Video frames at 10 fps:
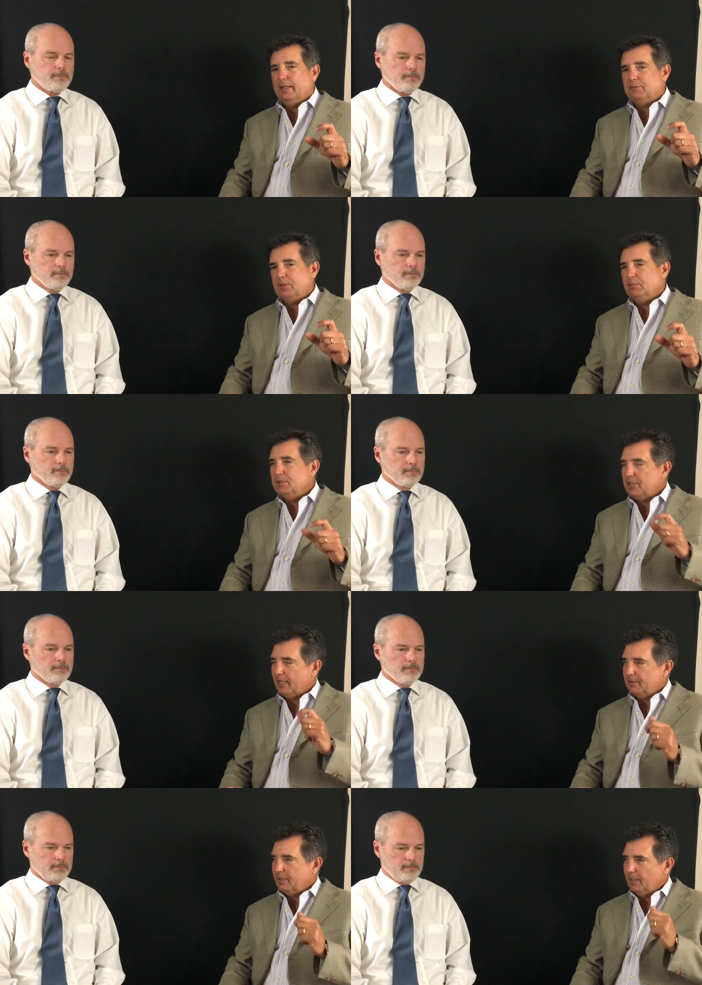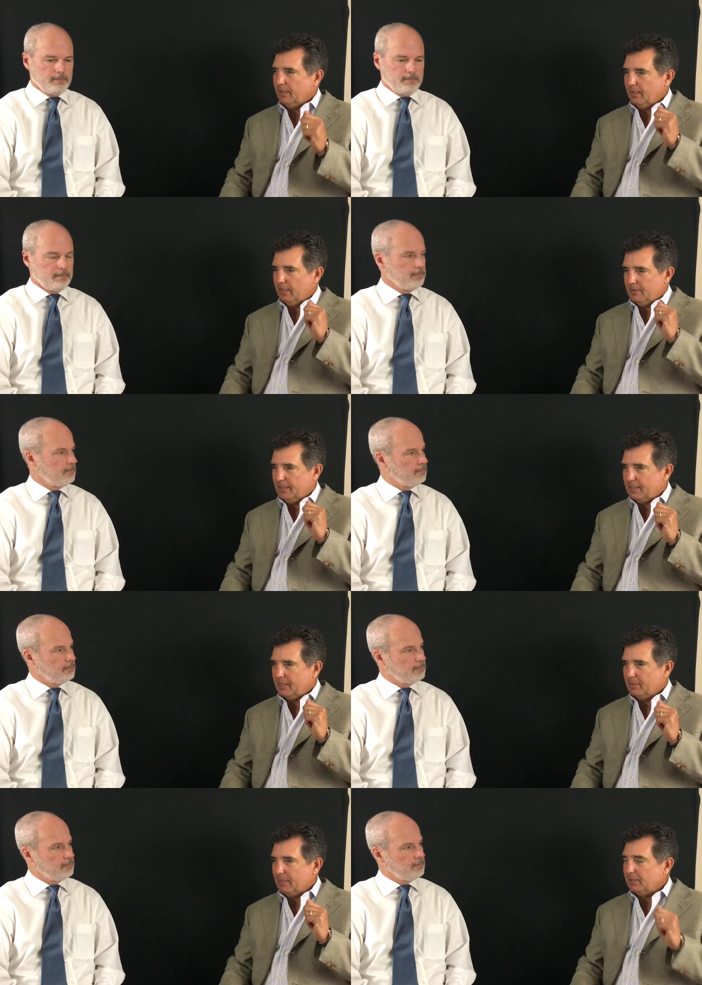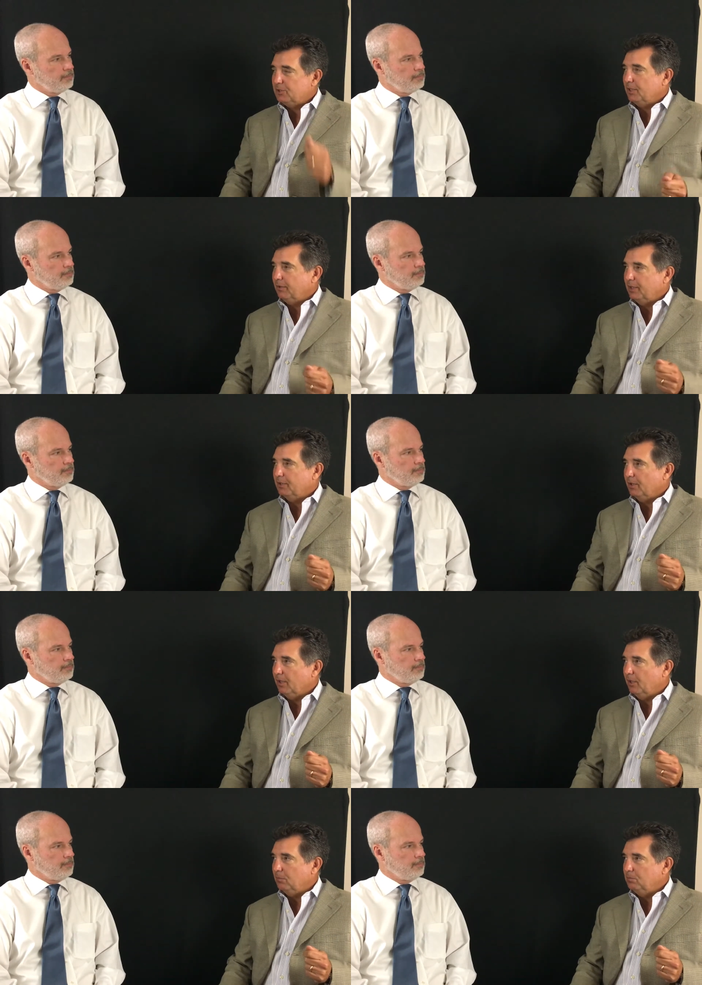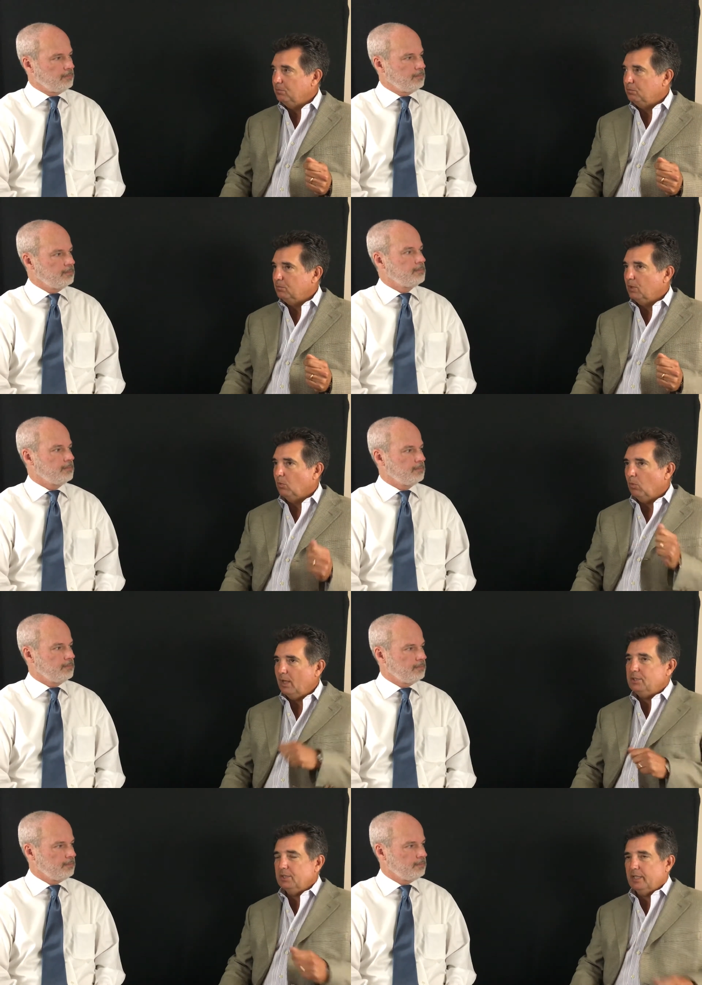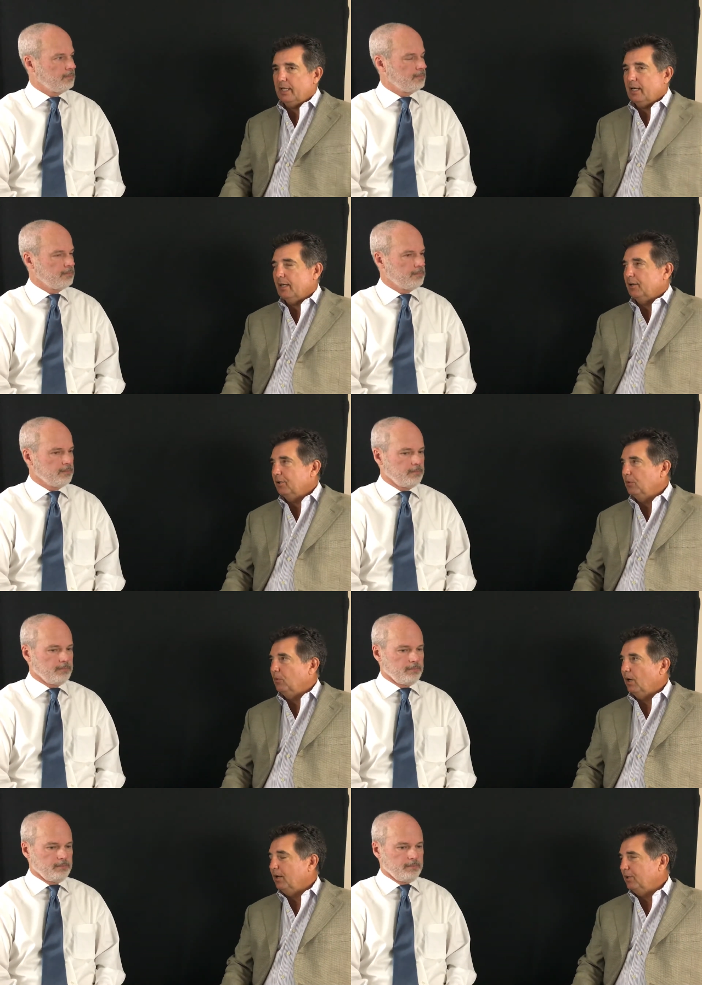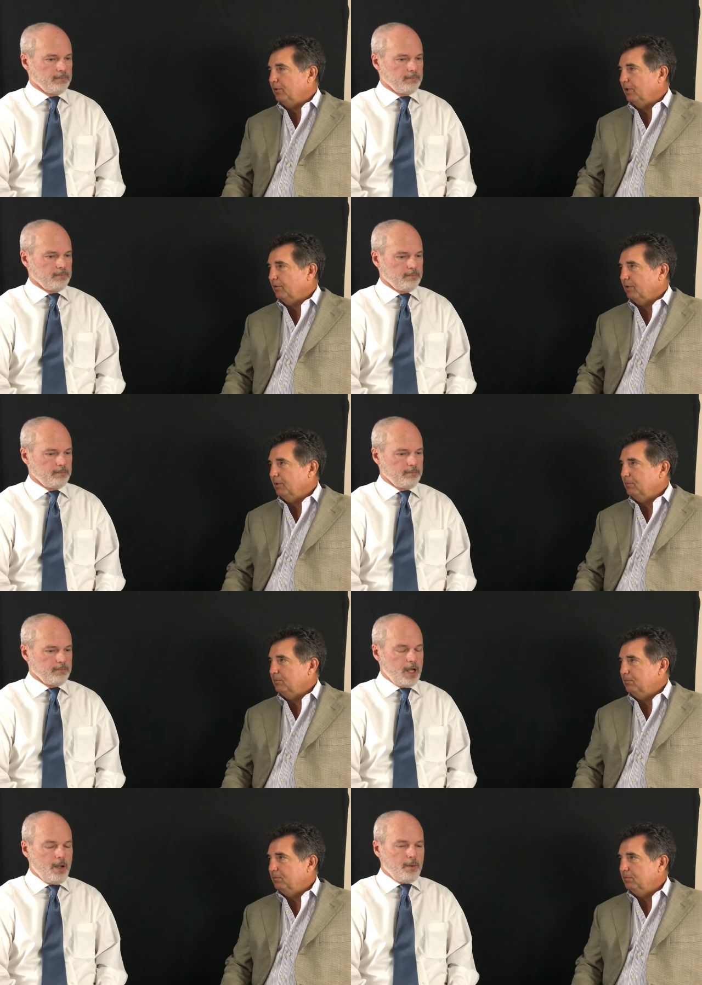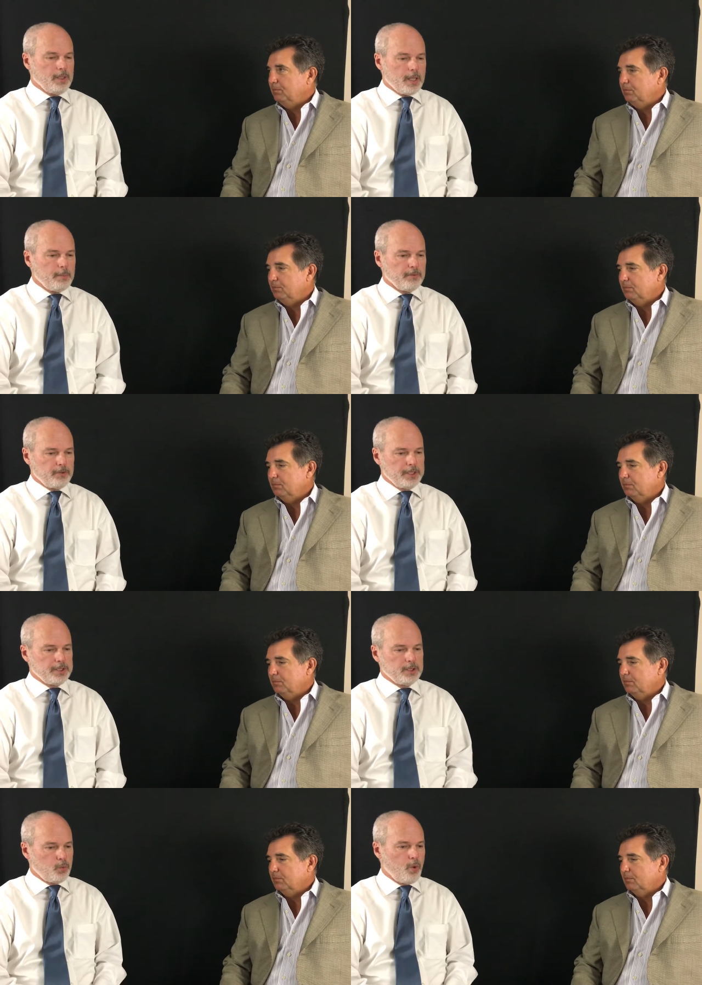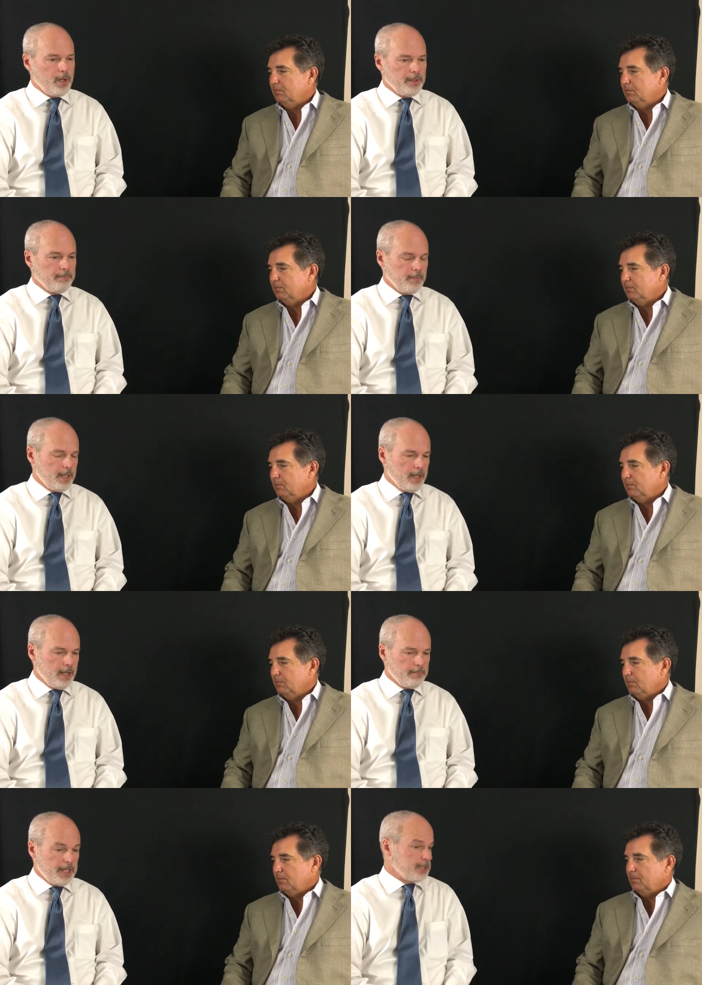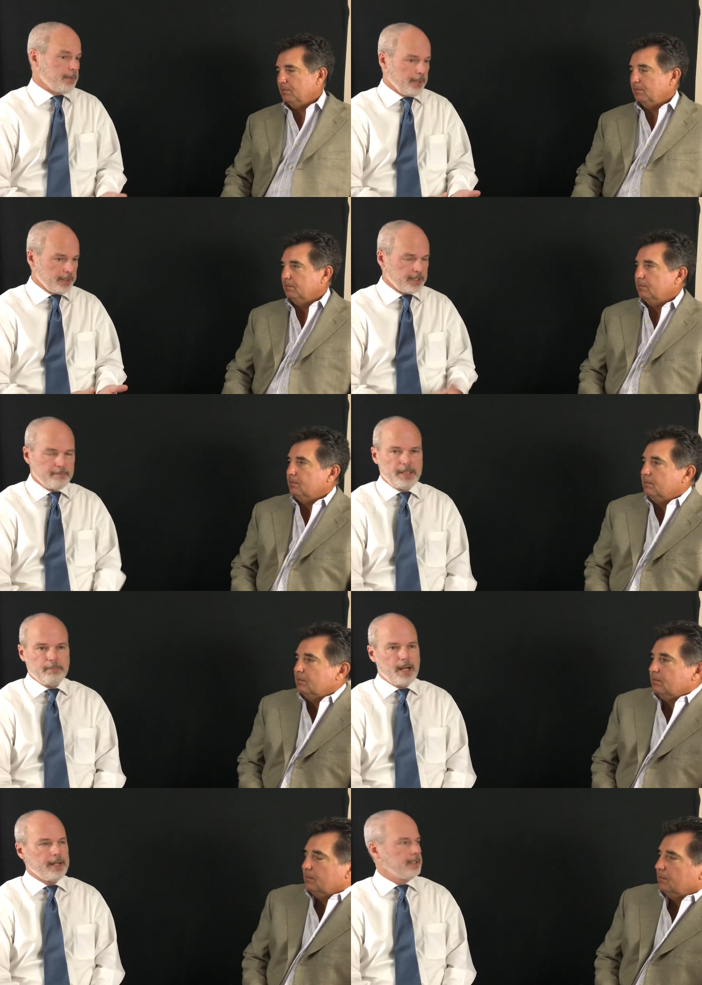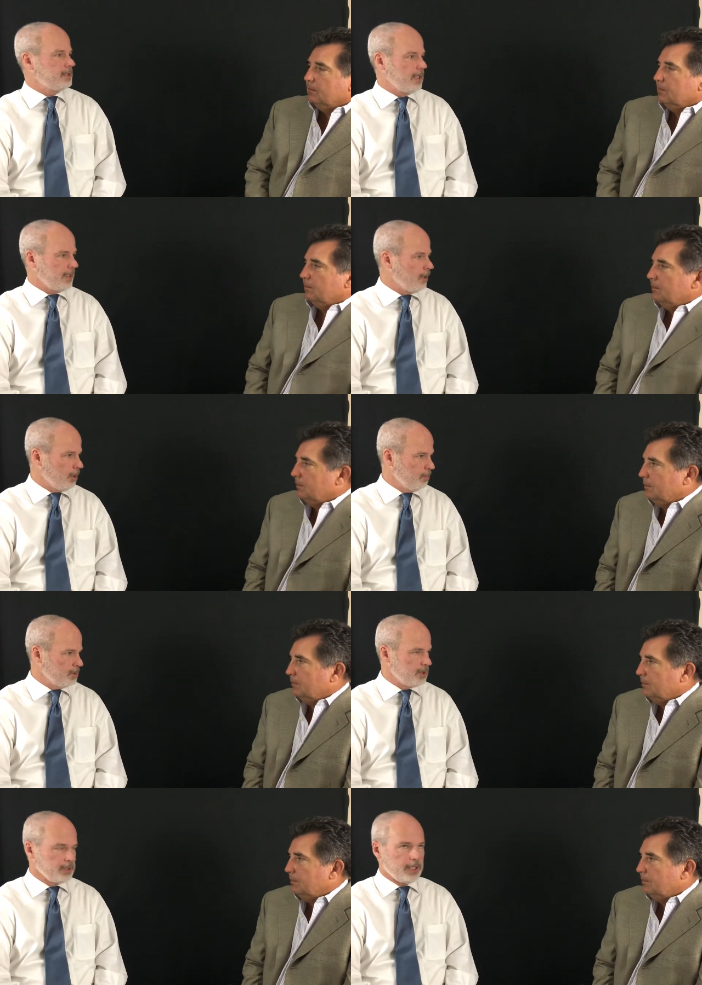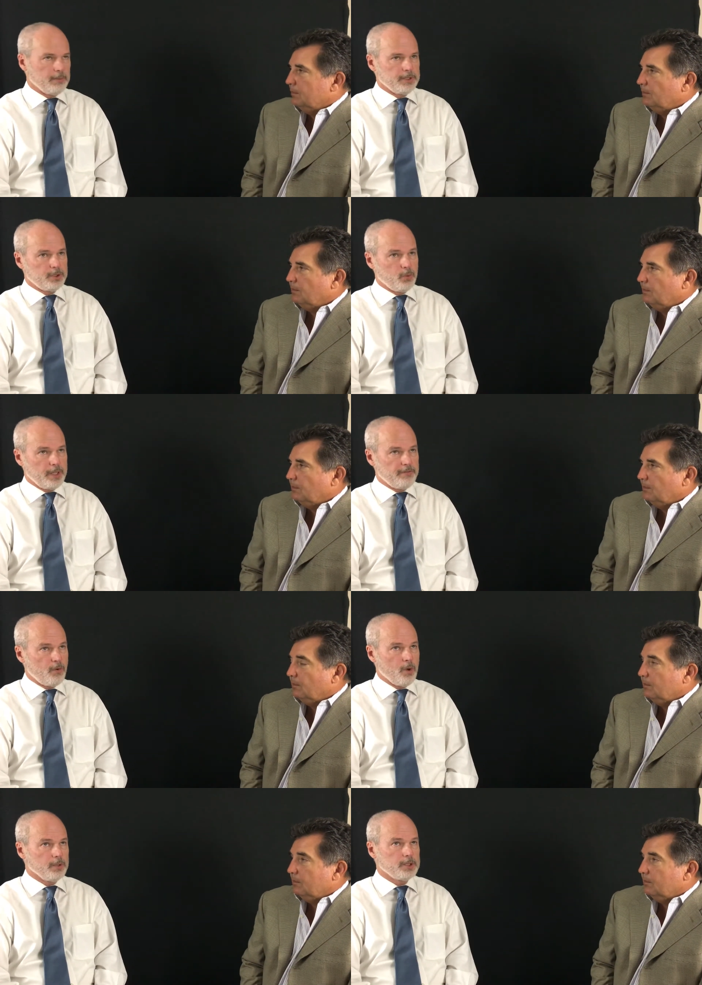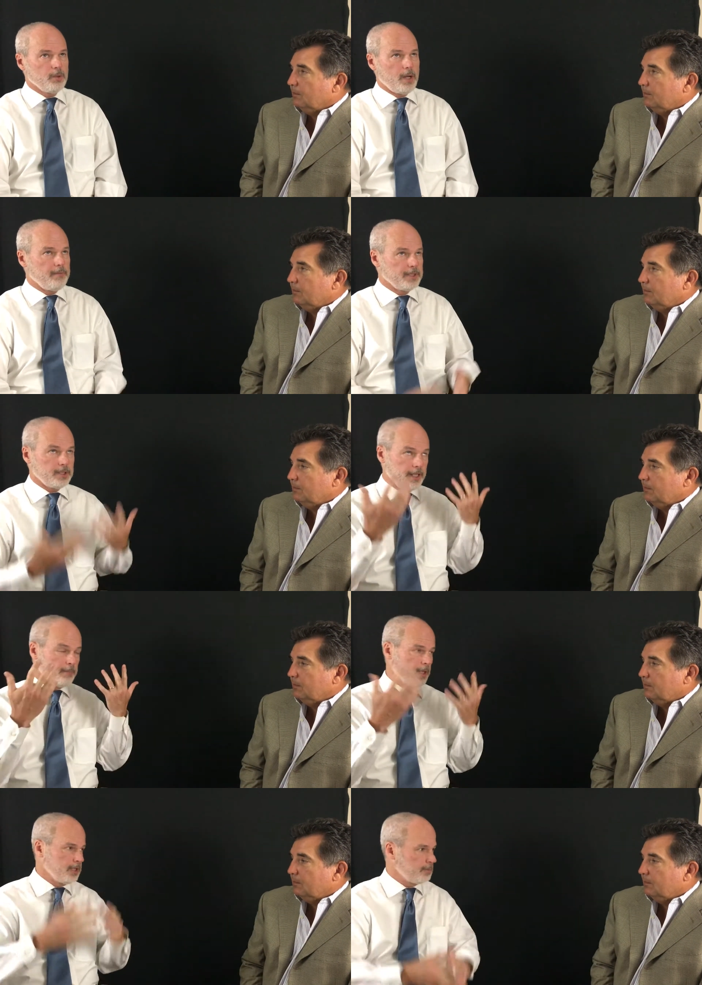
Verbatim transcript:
Speaker 1: If someone's out there and thinking about selling their home, why should they hire you? Why are you different?
Speaker 2: Well, a couple of reasons. One, uh, experience. I've been buying and selling homes since I was 24, so obviously I'm not a